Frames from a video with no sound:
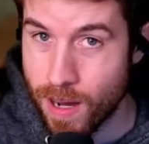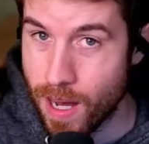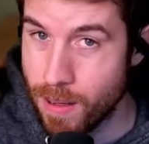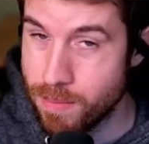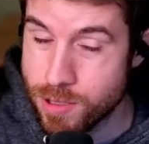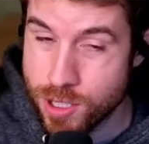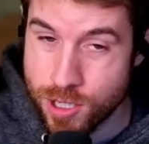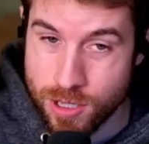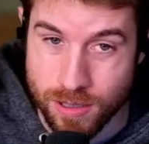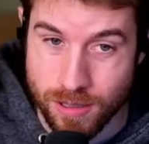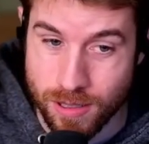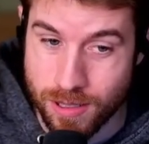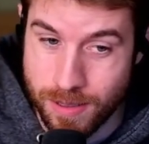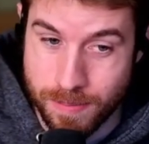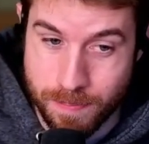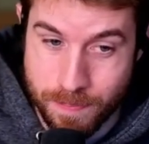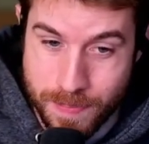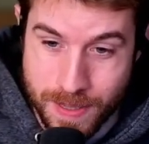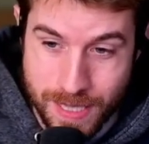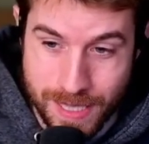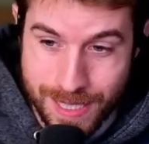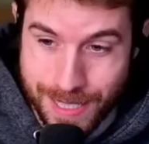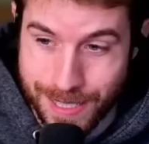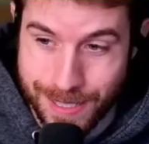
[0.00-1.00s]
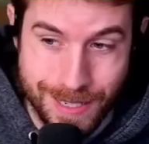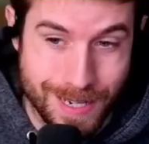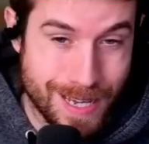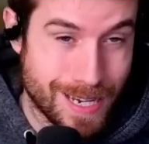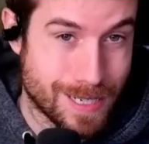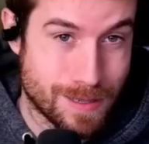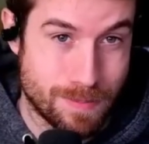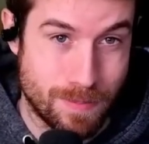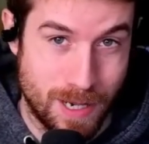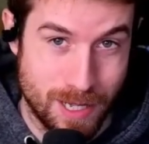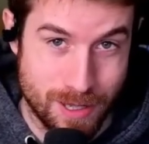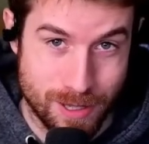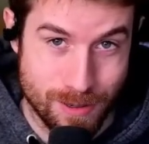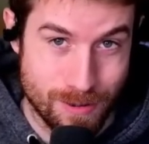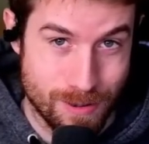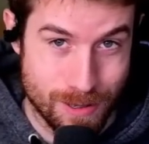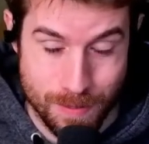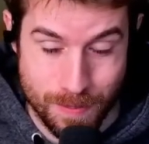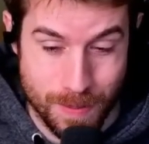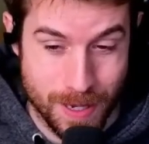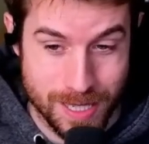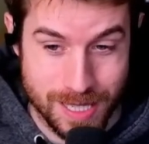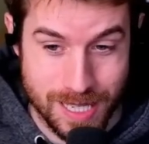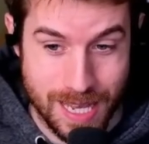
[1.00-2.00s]
I'm sure it'll be like next month or the
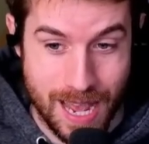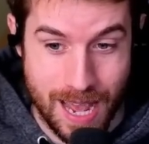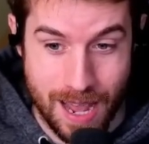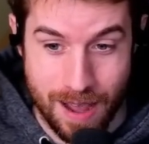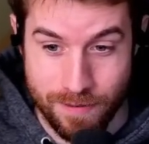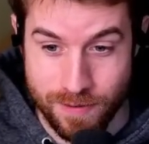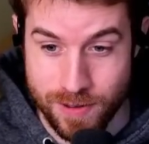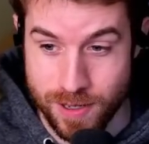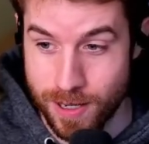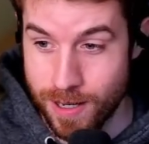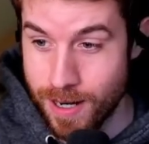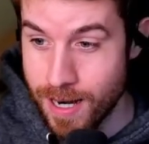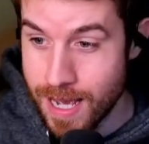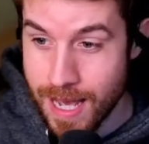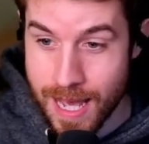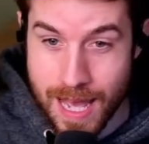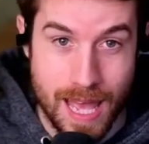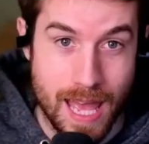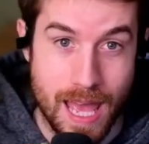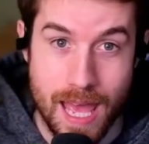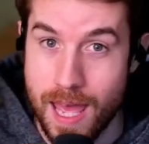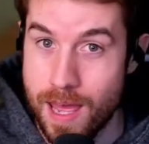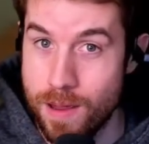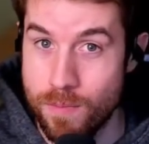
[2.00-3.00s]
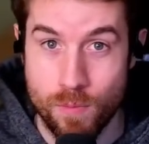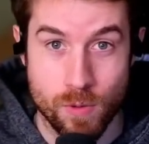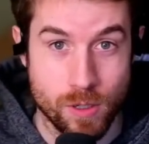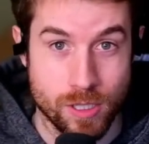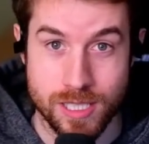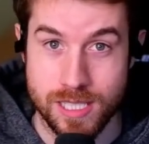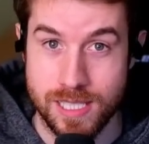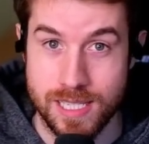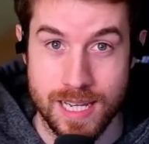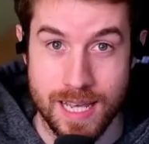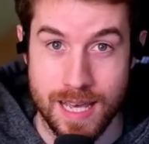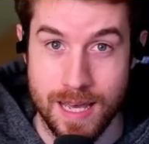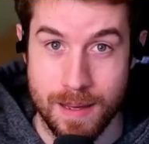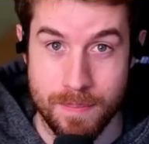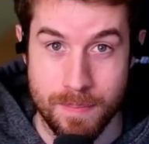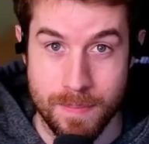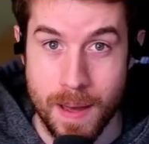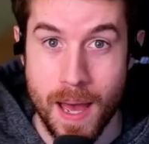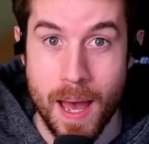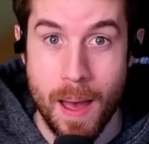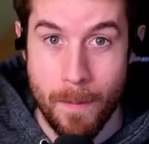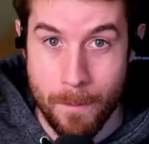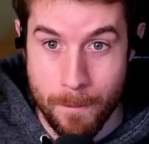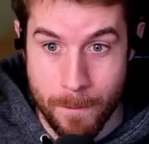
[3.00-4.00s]
month after, and we'll see him
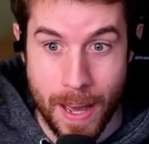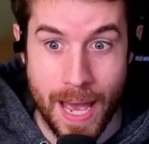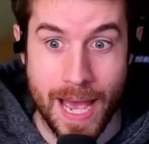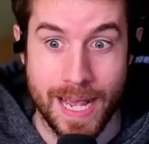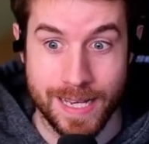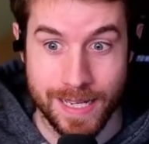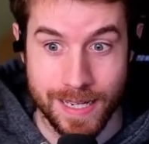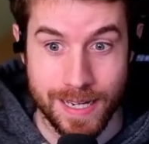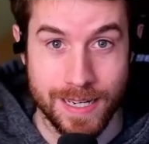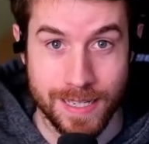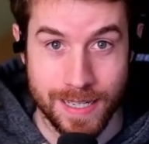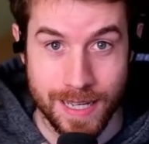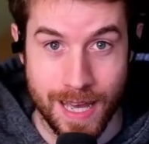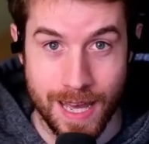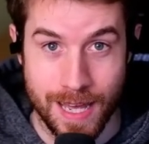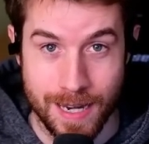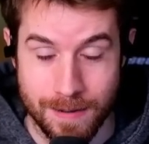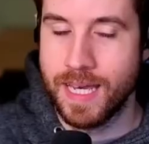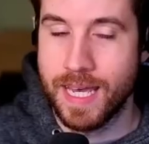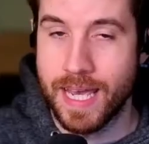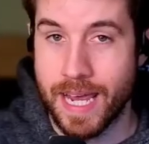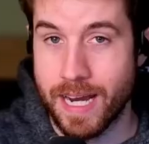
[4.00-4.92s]
back again.